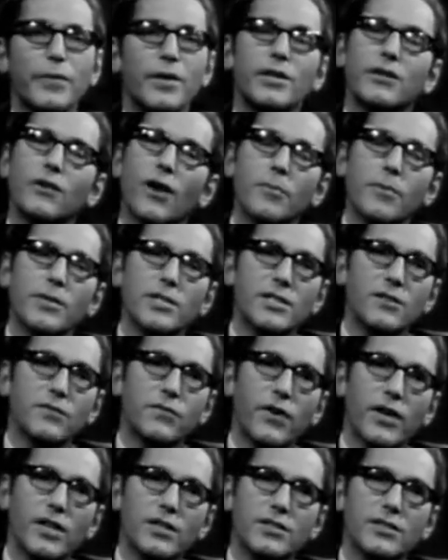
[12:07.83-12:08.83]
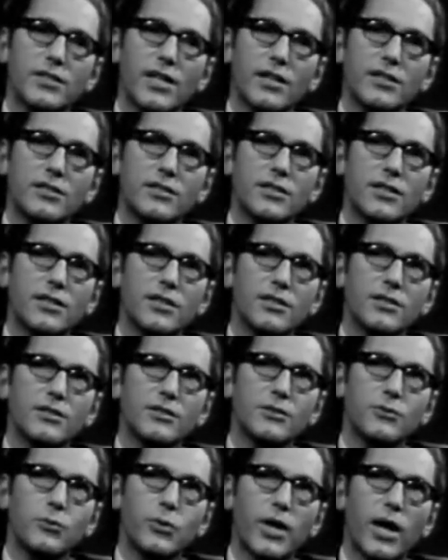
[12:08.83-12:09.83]
Now, I must confess that
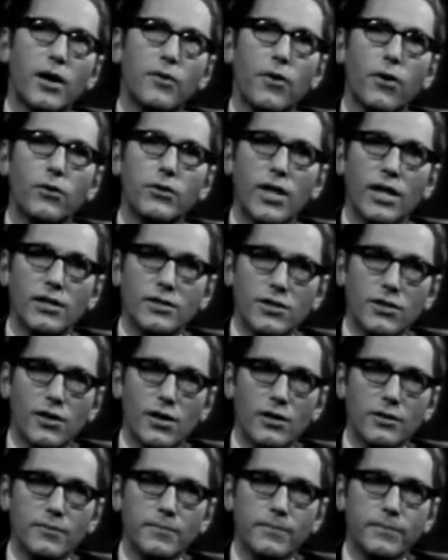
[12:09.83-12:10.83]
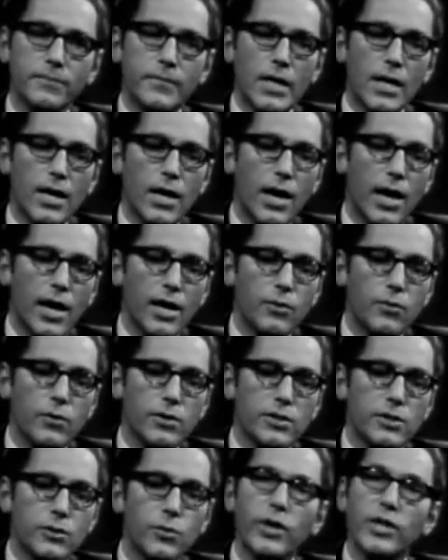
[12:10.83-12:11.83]
when I wrote that song, I
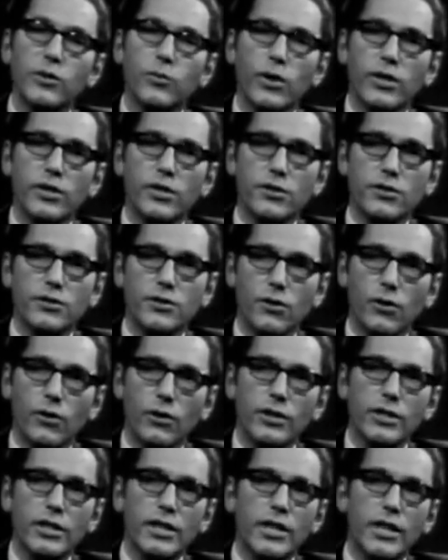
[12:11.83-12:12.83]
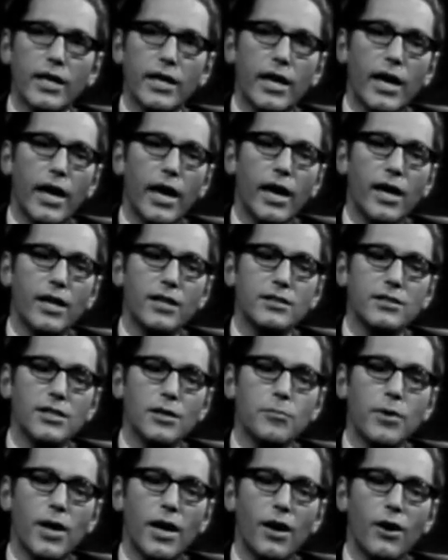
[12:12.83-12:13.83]
was 21 years old, and
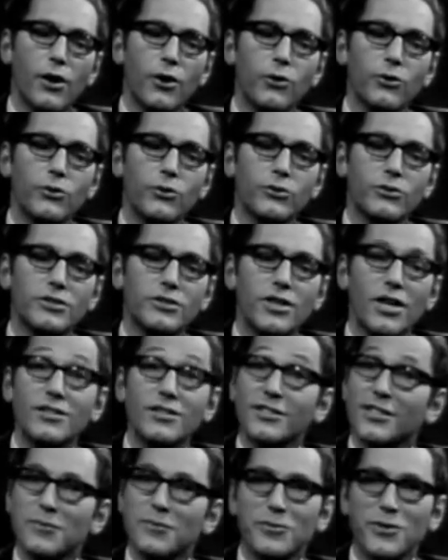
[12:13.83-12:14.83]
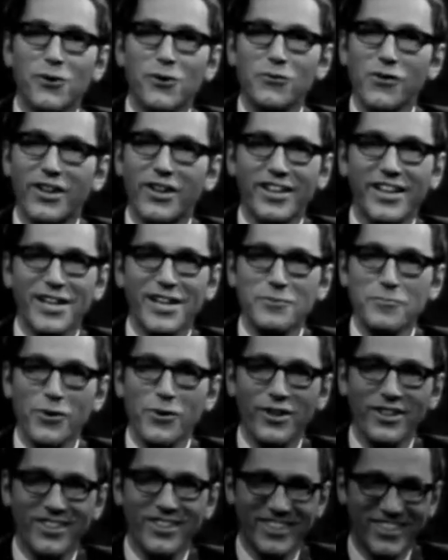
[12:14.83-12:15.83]
somehow it doesn't seem so funny anymore.